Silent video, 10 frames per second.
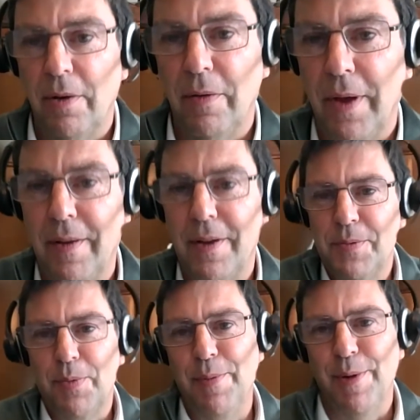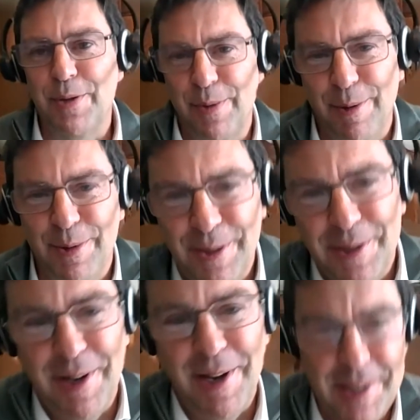on that. That's pretty much what I was going to
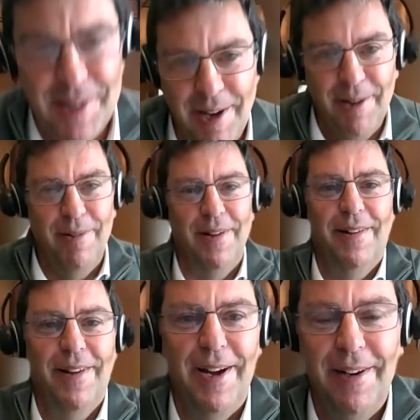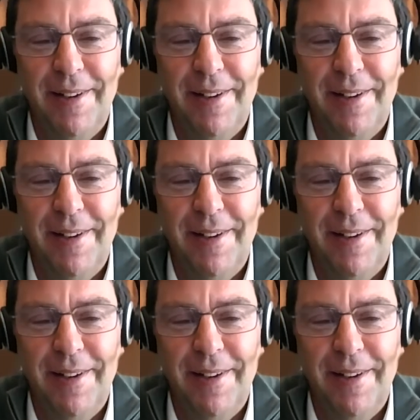say. So yeah.